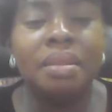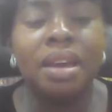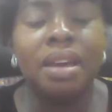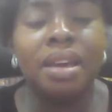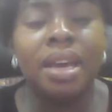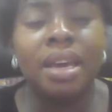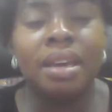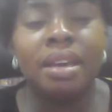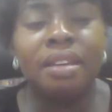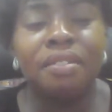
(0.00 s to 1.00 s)

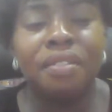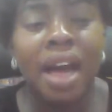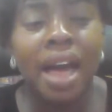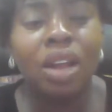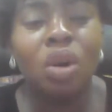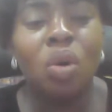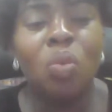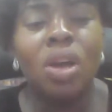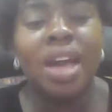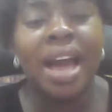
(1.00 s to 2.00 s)
a file, or
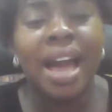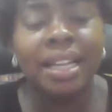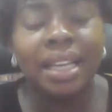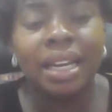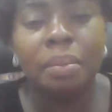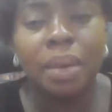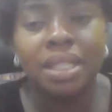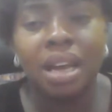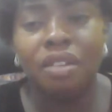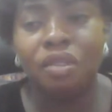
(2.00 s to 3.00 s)
when you are handling a
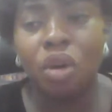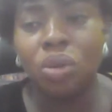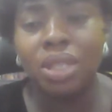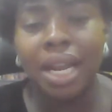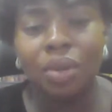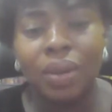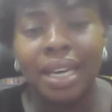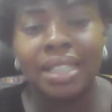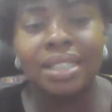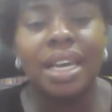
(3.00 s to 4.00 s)
matter. And for older
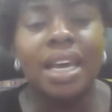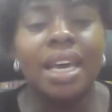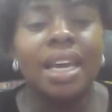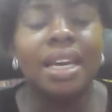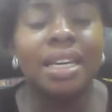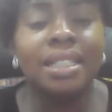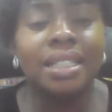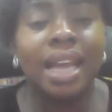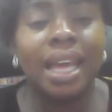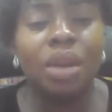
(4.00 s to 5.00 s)
lawyers, this
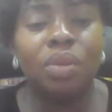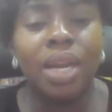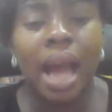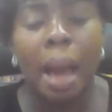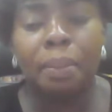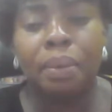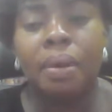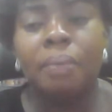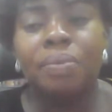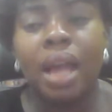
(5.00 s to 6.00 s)
is like a recap,
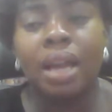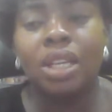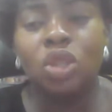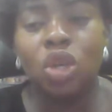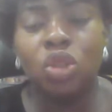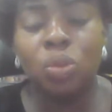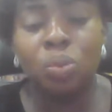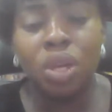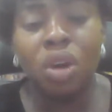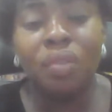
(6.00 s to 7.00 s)
and it's going to
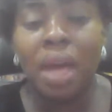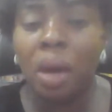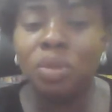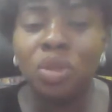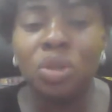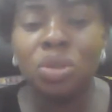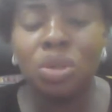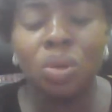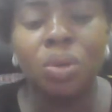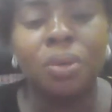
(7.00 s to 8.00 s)
be of help to you
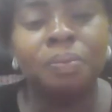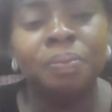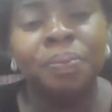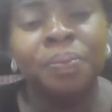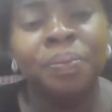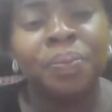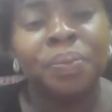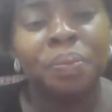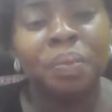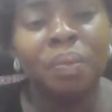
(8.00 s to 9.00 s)
too.
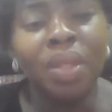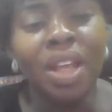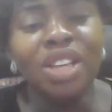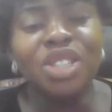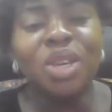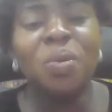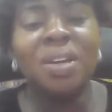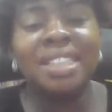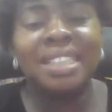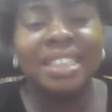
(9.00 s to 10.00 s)
So,
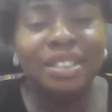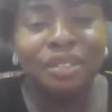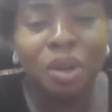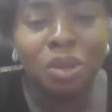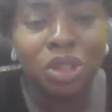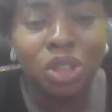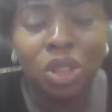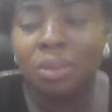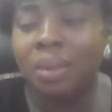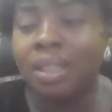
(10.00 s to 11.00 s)
what is default
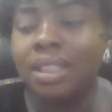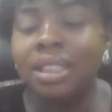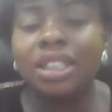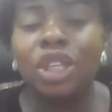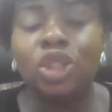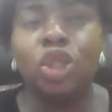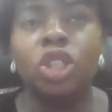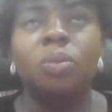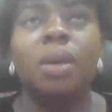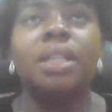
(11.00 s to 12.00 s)
judgment? This is a
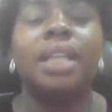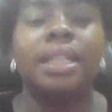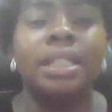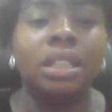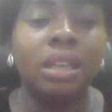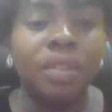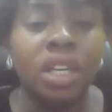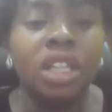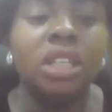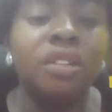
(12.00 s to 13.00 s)
judgment that is given
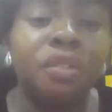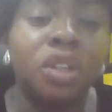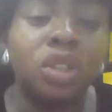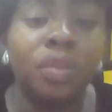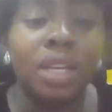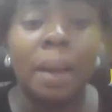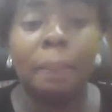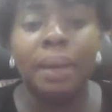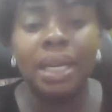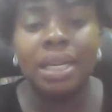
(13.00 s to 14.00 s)
in default of either
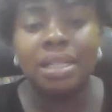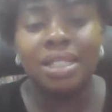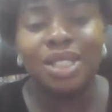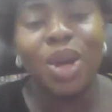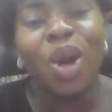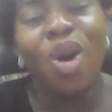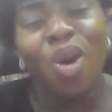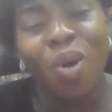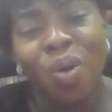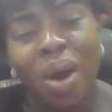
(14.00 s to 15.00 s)
pleadings
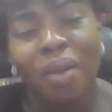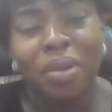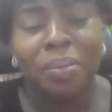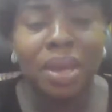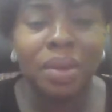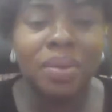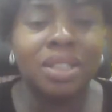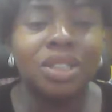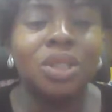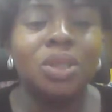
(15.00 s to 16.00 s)
or of
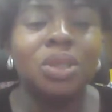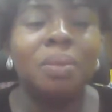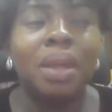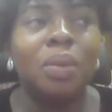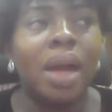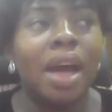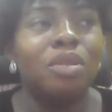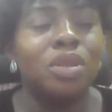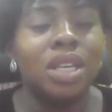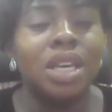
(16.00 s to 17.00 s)
appearance. So, sometimes how
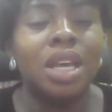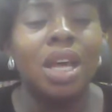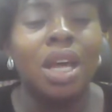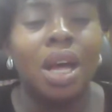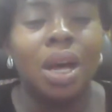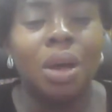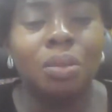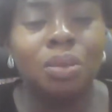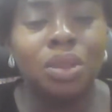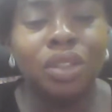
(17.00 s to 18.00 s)
you see
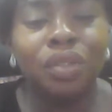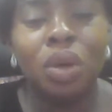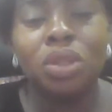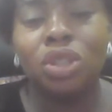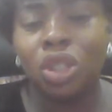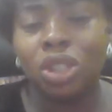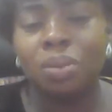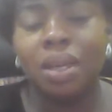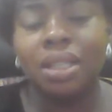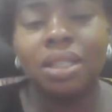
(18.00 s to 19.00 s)
default
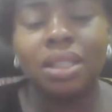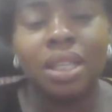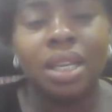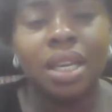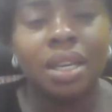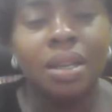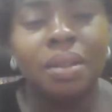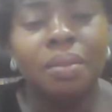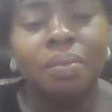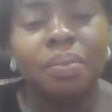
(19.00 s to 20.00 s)
judgment,
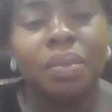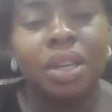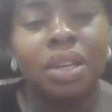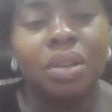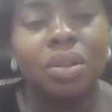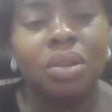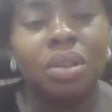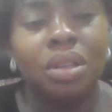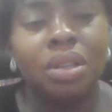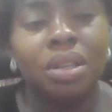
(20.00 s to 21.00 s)
you know,
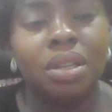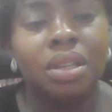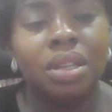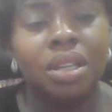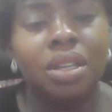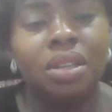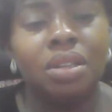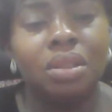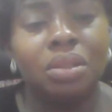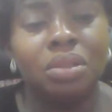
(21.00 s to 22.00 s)

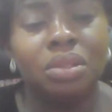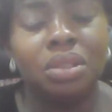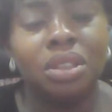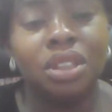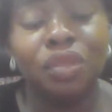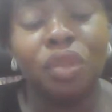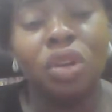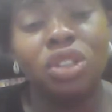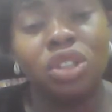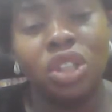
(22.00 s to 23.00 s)
um,
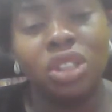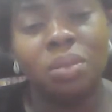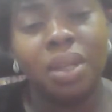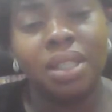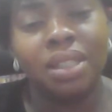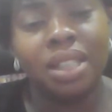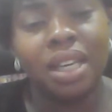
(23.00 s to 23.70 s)
default judgment,